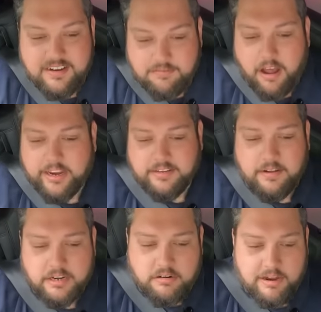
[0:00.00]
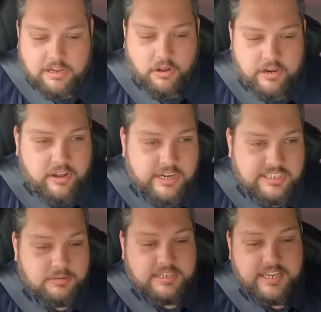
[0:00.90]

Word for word: Right, I'm going to crack on. I shall see